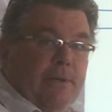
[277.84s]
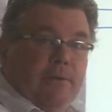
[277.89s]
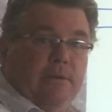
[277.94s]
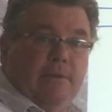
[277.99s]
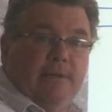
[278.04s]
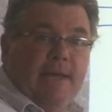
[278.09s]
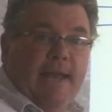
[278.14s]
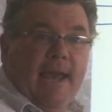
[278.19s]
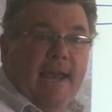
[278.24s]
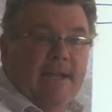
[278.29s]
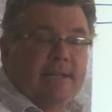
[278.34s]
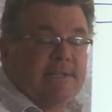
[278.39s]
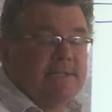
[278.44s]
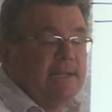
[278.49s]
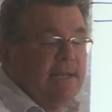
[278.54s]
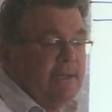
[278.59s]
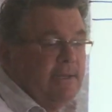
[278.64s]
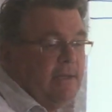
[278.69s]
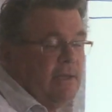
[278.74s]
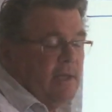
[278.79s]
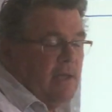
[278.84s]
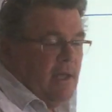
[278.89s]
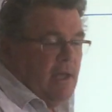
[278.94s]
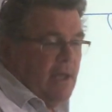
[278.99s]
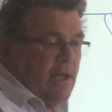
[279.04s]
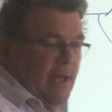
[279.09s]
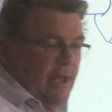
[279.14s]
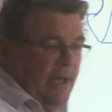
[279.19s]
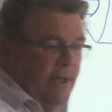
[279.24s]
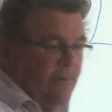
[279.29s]
purely axon,
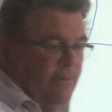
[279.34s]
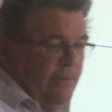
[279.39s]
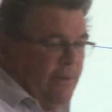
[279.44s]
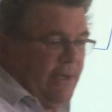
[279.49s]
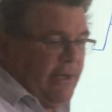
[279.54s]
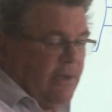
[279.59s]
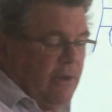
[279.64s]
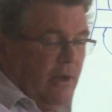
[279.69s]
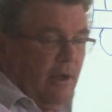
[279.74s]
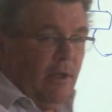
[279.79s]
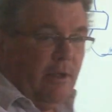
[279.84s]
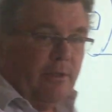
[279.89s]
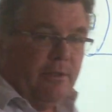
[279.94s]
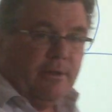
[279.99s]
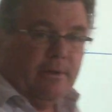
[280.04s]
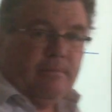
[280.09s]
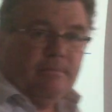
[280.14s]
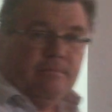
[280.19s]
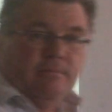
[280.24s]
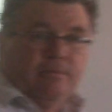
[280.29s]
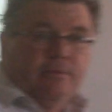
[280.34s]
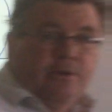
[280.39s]
and we call them